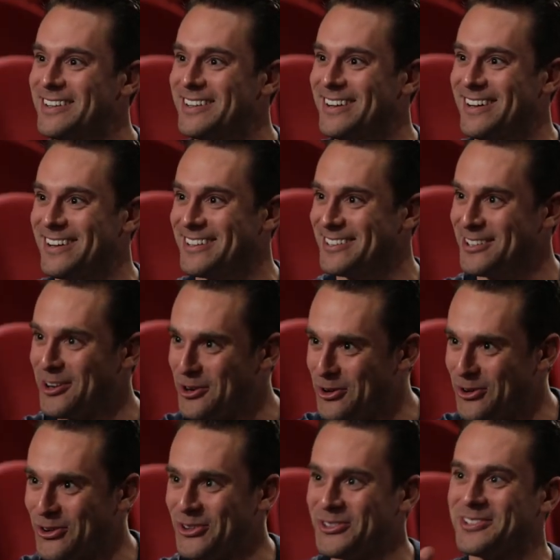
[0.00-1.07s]
young
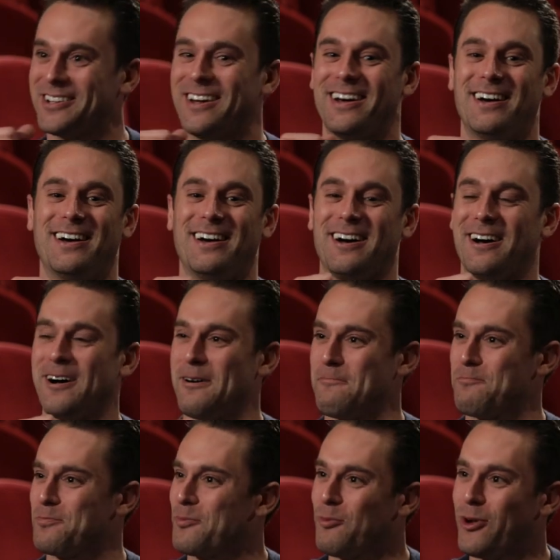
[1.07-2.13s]
girls.
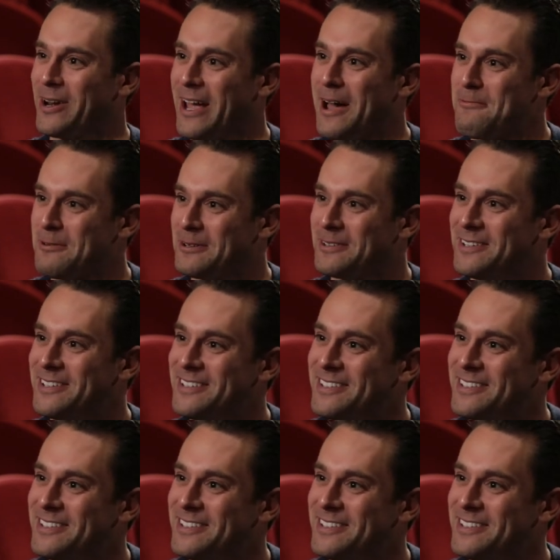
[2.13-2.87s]
What happened?